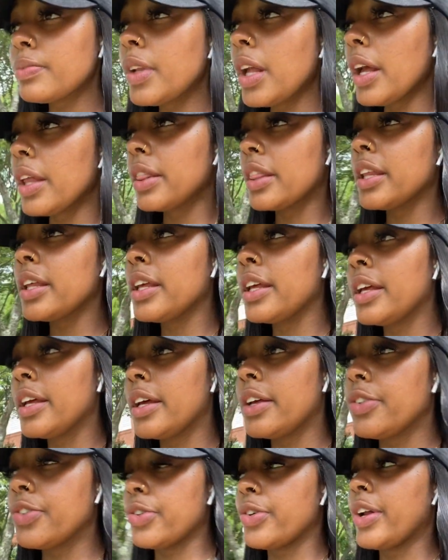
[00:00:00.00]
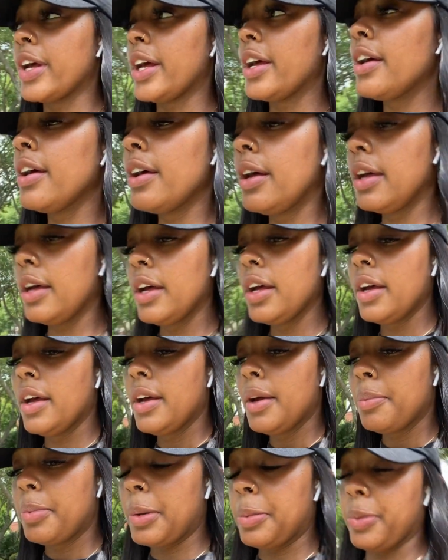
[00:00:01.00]
the internet
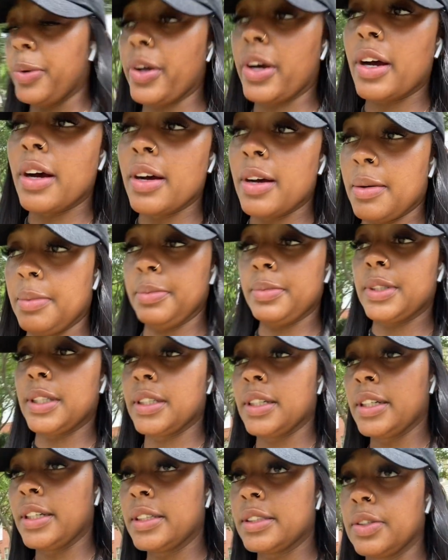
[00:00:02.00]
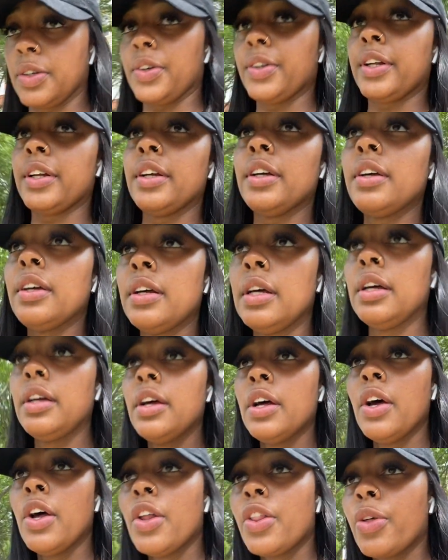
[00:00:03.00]
people to come to install the
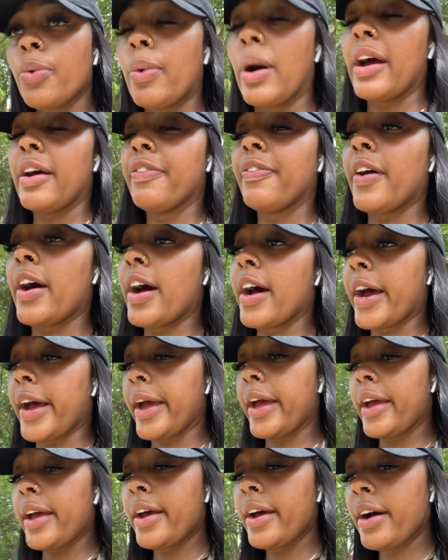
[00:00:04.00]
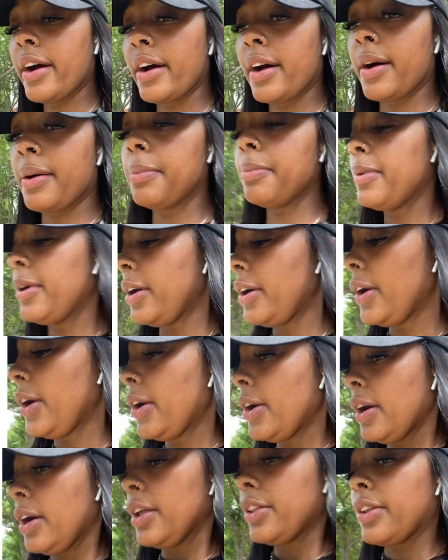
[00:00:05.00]
Wi-Fi.
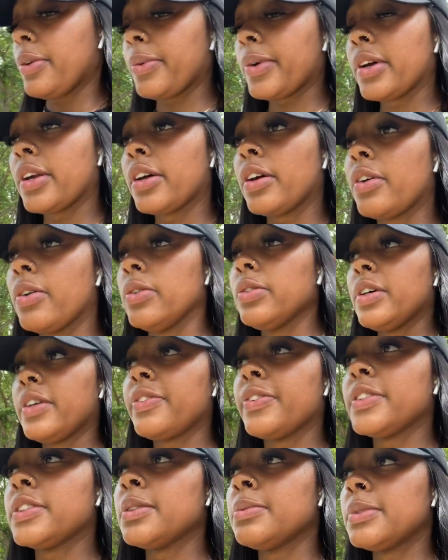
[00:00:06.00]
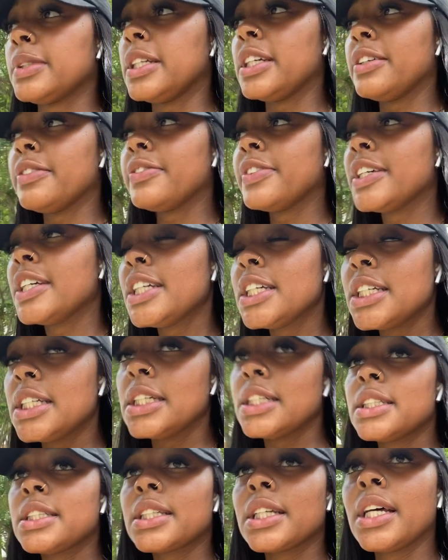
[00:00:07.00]
Then we're gonna go look for some
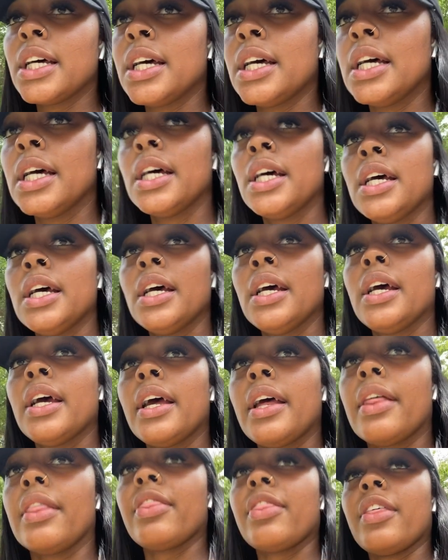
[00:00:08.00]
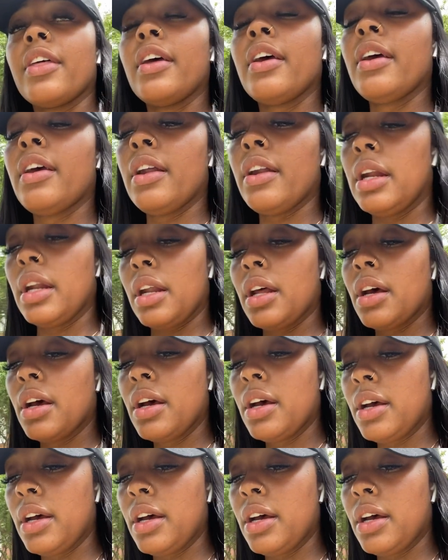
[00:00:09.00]
TVs and then